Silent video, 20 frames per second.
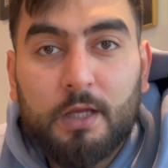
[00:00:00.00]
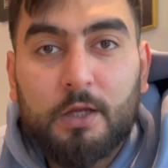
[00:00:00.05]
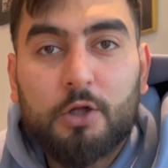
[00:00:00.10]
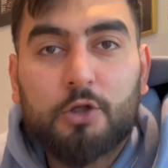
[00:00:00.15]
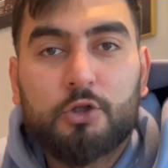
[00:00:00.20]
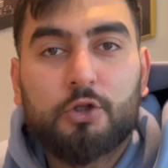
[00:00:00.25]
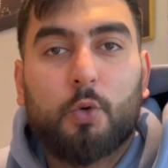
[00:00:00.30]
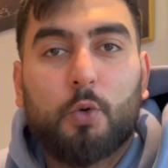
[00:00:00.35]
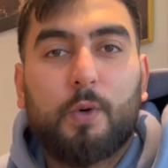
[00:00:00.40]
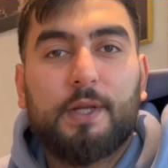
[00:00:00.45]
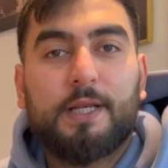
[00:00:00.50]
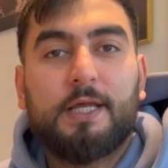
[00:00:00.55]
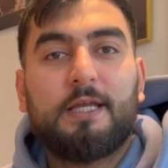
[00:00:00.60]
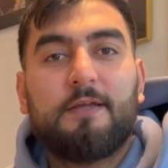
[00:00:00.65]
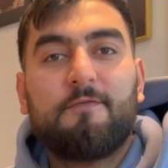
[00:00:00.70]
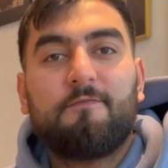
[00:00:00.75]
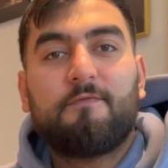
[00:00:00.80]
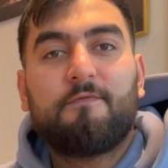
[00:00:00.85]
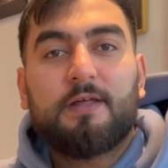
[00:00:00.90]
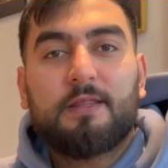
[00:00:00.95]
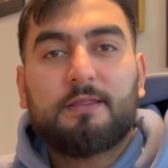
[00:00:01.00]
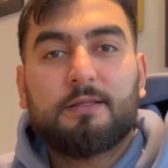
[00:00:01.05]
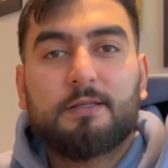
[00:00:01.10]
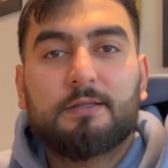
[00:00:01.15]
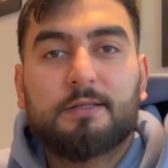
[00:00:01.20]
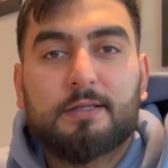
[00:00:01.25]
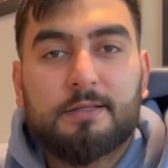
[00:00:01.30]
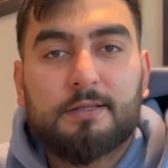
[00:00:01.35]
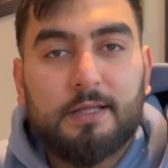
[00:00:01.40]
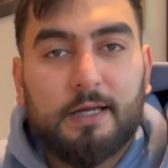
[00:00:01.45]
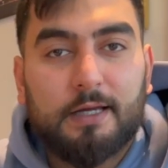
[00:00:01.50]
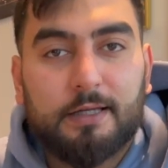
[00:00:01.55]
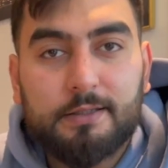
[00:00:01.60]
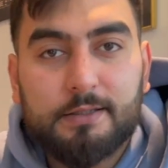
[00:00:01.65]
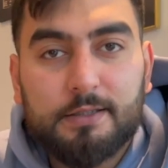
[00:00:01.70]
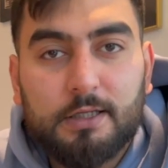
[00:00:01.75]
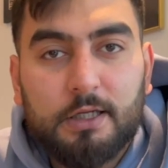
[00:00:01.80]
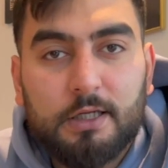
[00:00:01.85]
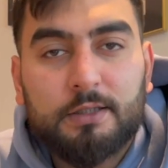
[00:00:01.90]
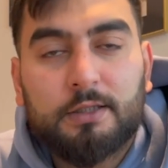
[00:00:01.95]
So when an investor decides
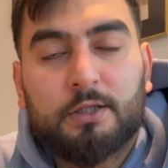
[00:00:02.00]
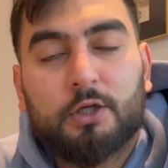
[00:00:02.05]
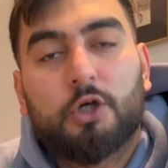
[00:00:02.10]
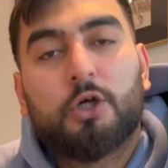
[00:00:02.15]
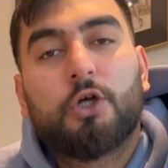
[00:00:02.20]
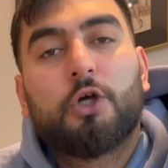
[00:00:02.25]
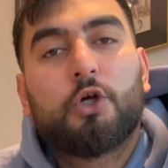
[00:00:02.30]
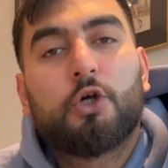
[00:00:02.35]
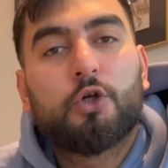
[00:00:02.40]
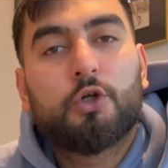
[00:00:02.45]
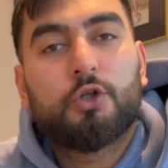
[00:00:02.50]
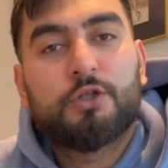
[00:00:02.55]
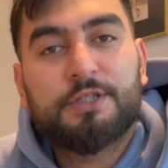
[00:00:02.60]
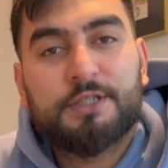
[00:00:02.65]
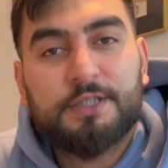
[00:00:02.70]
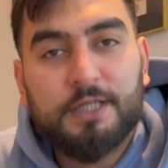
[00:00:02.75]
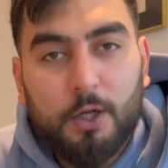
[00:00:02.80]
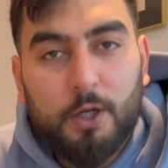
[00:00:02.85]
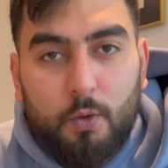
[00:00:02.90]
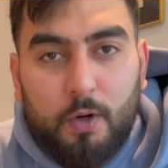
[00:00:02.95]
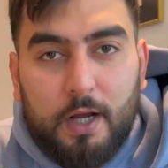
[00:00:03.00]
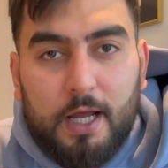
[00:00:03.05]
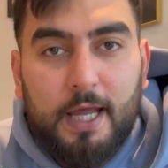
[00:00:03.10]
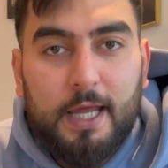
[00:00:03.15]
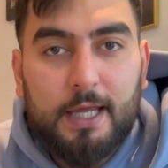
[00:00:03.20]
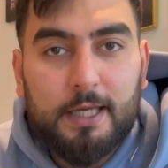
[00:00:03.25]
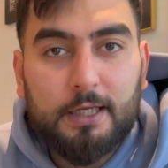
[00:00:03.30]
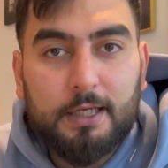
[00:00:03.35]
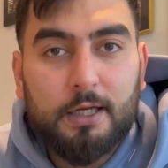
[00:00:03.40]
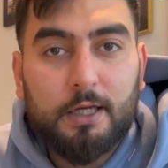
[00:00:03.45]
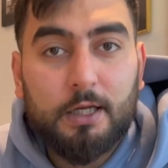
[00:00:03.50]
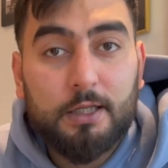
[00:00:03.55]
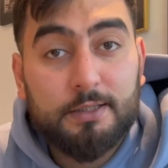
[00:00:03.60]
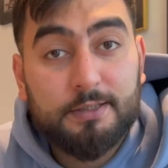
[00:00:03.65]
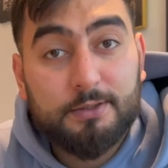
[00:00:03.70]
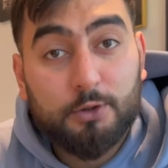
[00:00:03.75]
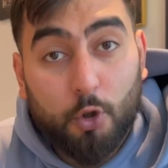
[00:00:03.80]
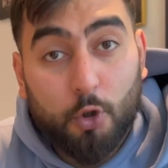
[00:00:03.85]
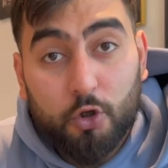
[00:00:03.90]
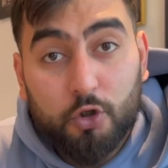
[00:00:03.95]
to sell a
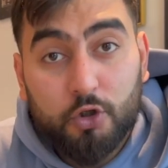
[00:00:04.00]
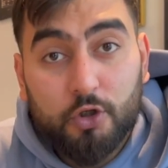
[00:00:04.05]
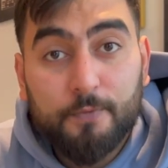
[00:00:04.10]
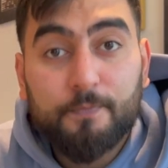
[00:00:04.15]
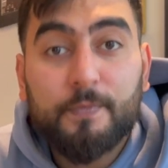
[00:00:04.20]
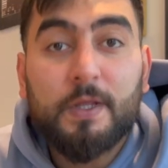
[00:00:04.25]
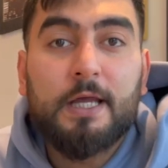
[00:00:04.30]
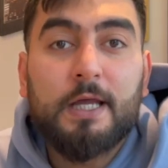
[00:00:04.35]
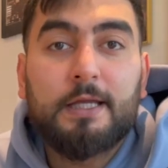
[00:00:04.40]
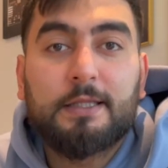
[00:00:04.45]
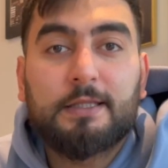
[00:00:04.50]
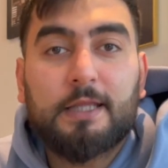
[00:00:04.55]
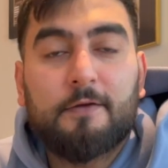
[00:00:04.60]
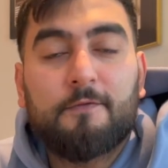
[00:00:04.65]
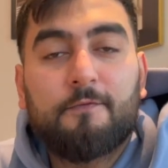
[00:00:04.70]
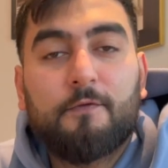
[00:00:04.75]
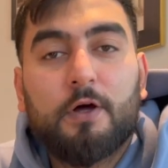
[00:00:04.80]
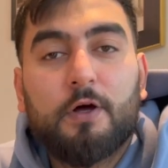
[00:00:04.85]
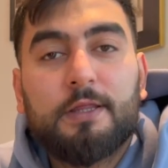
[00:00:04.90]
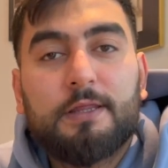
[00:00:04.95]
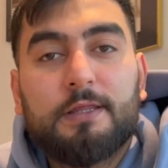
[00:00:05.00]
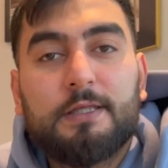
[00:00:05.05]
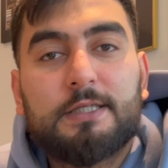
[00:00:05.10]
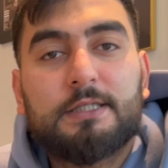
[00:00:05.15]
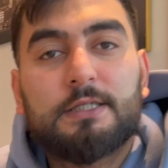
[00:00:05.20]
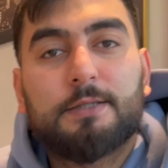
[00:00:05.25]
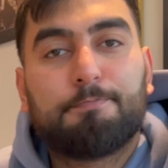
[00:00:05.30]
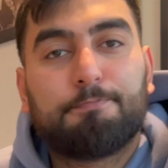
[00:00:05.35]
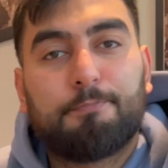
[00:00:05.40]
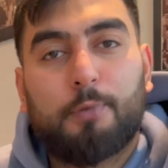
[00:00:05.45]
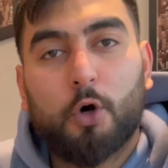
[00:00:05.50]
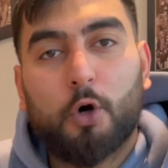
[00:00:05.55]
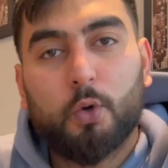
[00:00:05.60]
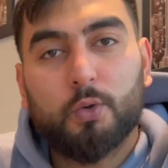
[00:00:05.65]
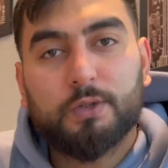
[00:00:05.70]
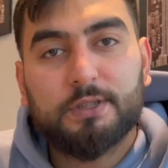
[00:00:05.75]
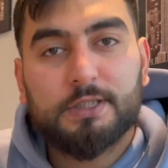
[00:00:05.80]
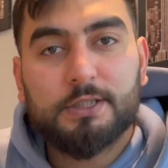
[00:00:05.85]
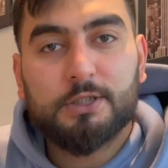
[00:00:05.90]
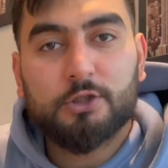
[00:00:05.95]
stock, they first need to borrow
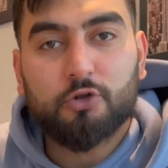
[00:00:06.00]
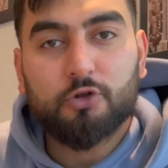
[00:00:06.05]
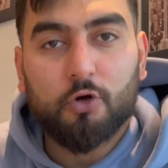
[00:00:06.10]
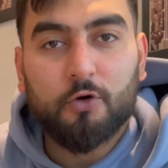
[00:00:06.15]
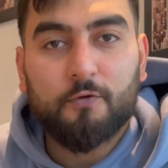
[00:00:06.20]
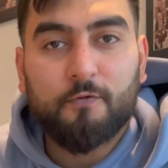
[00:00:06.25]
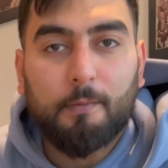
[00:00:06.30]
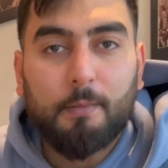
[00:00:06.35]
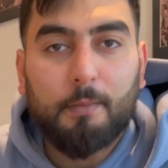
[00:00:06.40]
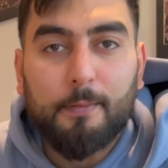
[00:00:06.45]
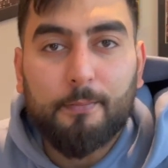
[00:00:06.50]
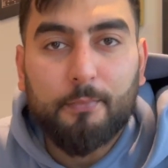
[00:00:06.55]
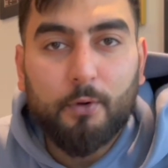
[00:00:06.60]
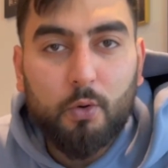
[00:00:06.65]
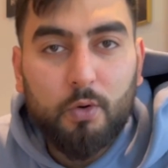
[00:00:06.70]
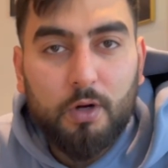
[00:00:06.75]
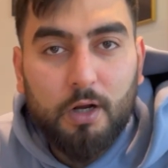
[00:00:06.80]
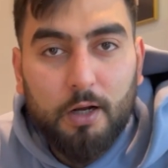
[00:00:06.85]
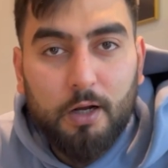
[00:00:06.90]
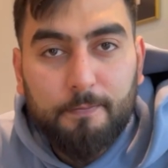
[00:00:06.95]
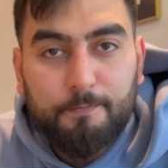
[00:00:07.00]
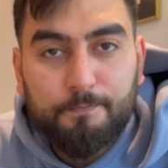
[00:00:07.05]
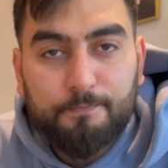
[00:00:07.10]
this stock from a broker